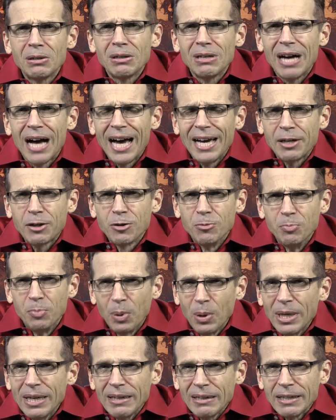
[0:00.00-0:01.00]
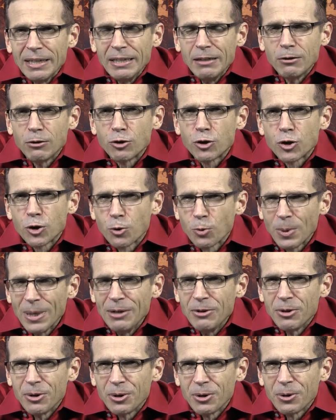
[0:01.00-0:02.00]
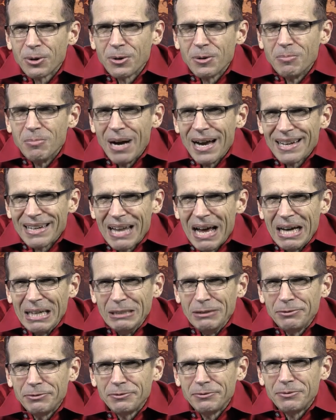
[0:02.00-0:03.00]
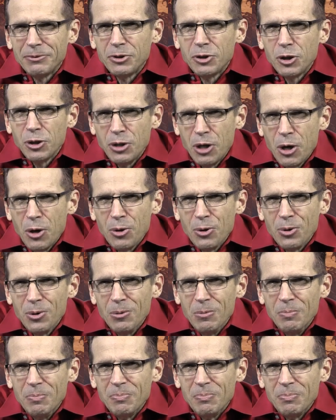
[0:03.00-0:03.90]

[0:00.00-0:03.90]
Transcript: I completely surrender my life to you.